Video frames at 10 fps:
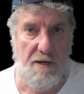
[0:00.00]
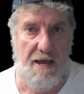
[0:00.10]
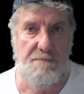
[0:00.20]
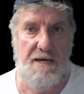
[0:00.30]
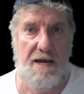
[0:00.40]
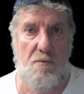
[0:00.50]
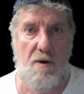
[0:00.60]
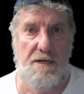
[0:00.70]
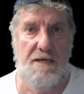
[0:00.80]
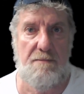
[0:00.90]
Labs
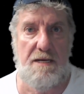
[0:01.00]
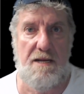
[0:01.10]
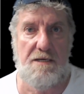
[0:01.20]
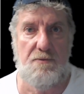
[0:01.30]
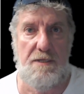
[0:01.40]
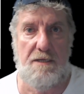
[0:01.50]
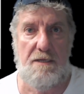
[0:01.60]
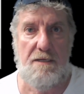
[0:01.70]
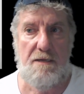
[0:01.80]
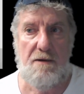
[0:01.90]
A1 coming next week.
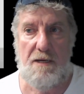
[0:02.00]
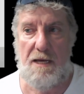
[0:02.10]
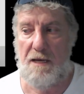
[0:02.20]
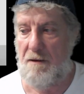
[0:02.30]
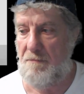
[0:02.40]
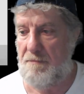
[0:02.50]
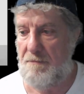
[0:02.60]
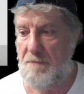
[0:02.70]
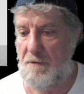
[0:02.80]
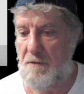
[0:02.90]

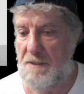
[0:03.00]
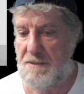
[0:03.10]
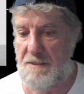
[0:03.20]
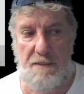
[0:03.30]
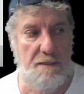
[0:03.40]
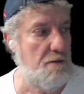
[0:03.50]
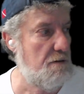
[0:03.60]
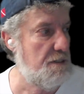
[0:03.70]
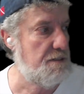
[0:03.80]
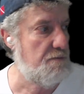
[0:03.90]
It's in
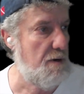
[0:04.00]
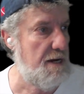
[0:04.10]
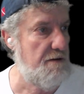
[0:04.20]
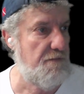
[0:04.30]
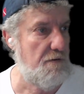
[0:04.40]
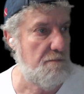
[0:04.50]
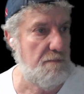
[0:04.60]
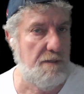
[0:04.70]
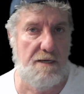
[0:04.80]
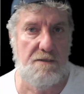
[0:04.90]
on its way
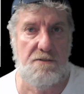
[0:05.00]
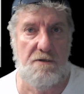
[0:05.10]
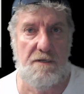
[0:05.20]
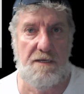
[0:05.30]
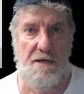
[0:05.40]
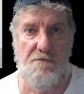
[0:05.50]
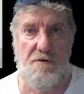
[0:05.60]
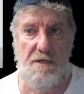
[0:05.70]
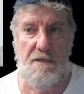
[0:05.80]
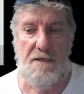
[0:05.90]
from the other side of the
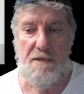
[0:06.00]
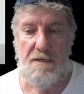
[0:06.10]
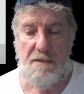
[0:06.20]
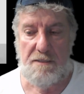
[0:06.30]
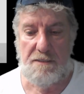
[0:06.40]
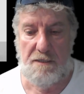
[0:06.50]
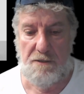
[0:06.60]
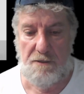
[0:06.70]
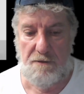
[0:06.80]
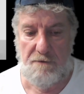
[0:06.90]
country,
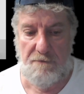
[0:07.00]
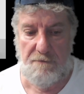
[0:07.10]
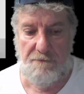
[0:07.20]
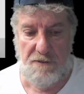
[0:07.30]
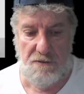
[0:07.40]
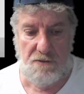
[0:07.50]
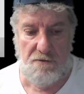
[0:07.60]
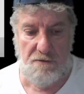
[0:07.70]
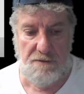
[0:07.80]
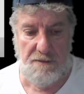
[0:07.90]
so fingers
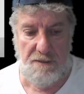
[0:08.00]
crossed